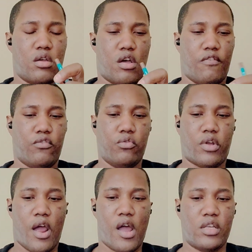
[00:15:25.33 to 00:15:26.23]
of you
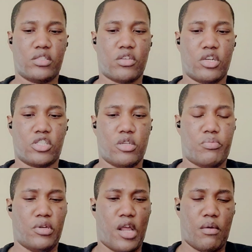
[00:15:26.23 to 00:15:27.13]
guys. So this would
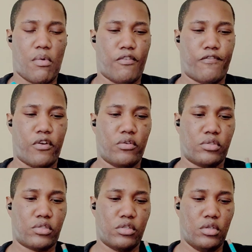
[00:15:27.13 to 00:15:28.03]
be like my first
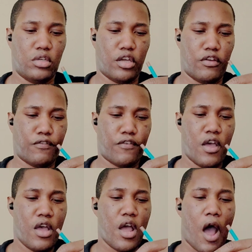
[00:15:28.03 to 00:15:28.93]
gift.
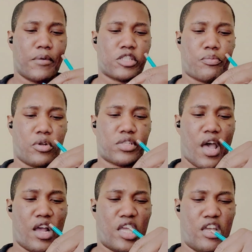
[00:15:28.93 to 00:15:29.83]
I was supposed to
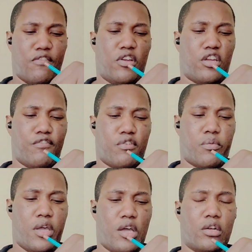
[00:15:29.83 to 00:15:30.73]
have gave a gift
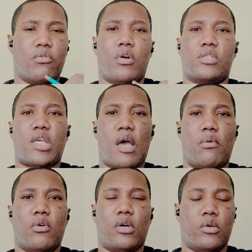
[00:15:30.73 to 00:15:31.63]
away a long time
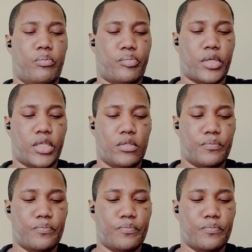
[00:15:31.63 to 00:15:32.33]
ago, but